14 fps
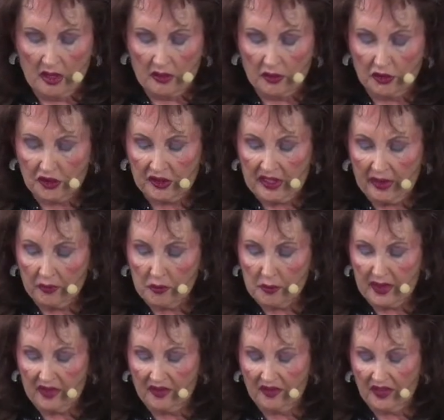There should never
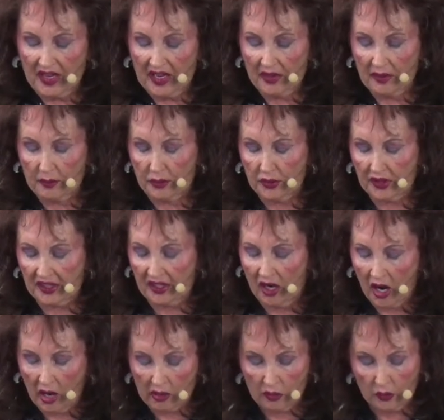be faith put in
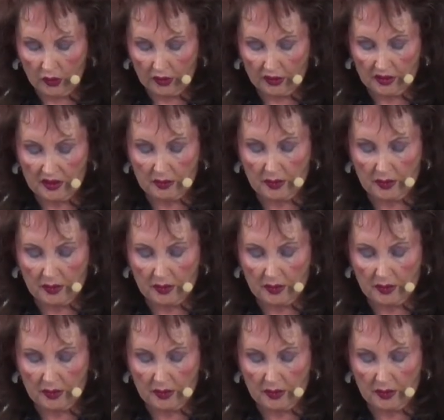our words,